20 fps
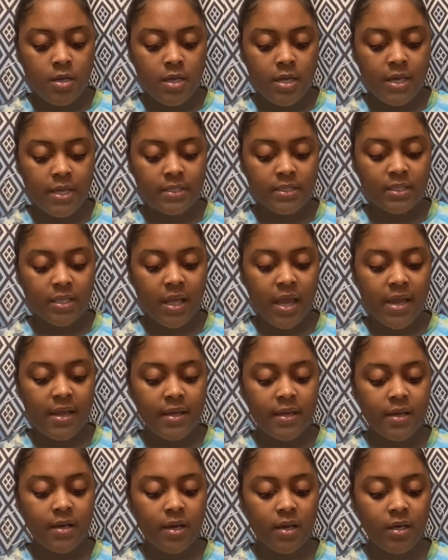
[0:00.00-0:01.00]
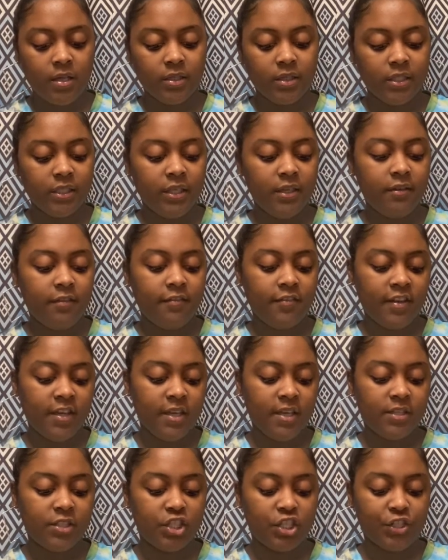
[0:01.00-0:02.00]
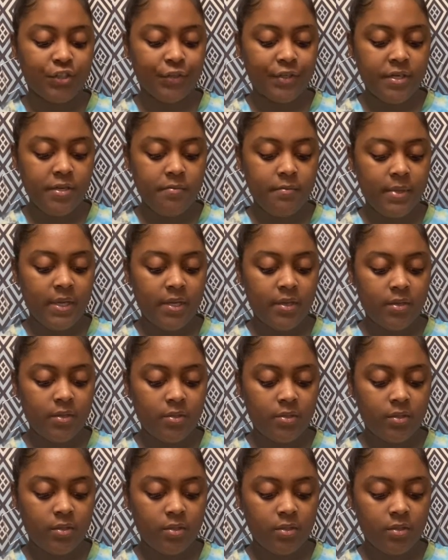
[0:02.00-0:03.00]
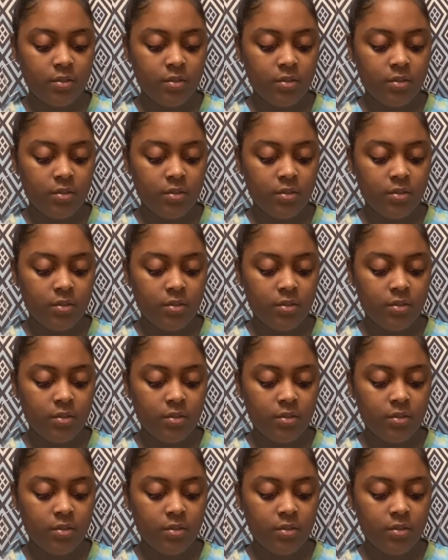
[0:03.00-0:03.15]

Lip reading: It's like a leave-in treatment.